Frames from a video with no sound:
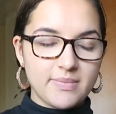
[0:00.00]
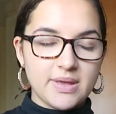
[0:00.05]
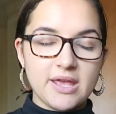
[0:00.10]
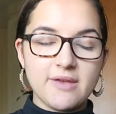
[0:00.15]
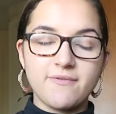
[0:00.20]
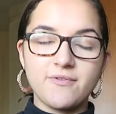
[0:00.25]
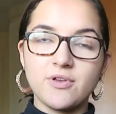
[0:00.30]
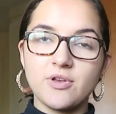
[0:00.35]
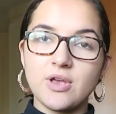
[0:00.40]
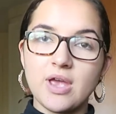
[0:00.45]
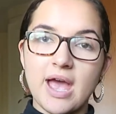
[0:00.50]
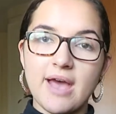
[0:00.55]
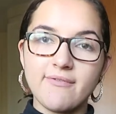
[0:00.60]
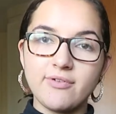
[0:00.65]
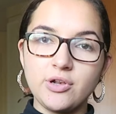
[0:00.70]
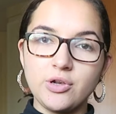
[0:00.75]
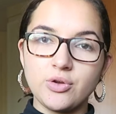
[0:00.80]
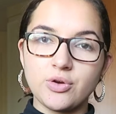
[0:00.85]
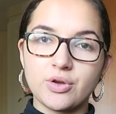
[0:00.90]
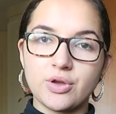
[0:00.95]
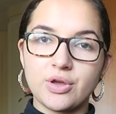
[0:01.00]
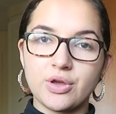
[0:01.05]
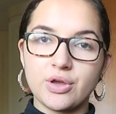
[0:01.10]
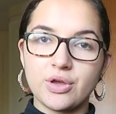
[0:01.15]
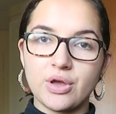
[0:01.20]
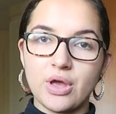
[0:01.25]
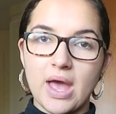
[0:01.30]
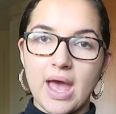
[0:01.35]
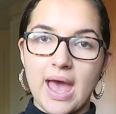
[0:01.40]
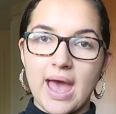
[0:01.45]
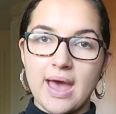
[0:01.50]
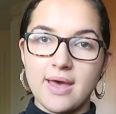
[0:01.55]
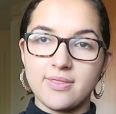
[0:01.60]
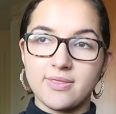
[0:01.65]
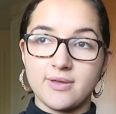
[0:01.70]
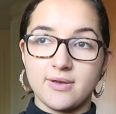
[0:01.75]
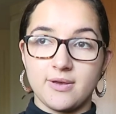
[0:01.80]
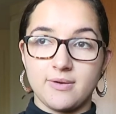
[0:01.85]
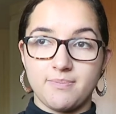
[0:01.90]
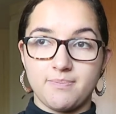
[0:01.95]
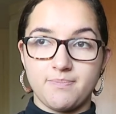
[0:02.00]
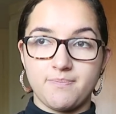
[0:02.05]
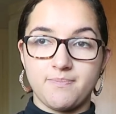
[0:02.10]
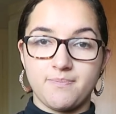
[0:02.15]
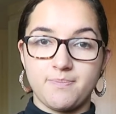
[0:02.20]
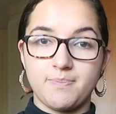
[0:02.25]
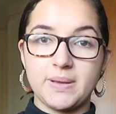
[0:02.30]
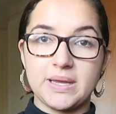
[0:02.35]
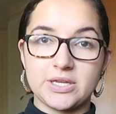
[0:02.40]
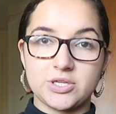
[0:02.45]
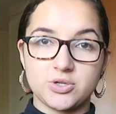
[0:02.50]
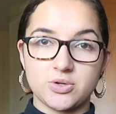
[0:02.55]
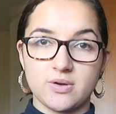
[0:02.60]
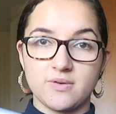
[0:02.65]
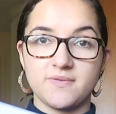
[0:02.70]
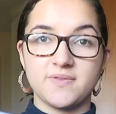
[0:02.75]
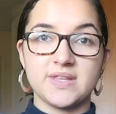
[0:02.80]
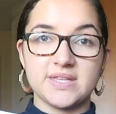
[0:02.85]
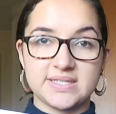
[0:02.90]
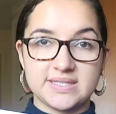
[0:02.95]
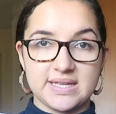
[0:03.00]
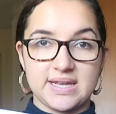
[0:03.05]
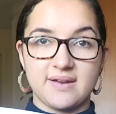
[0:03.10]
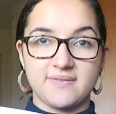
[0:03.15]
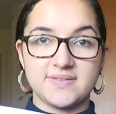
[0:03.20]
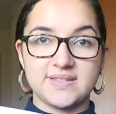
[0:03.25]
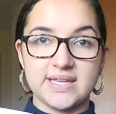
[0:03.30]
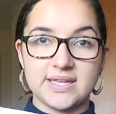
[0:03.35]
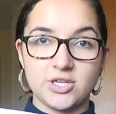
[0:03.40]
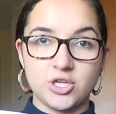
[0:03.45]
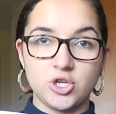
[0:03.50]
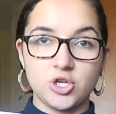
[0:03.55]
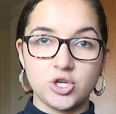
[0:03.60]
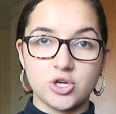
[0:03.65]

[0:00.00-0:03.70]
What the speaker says: if you have a look at the picture of this that I've sent you.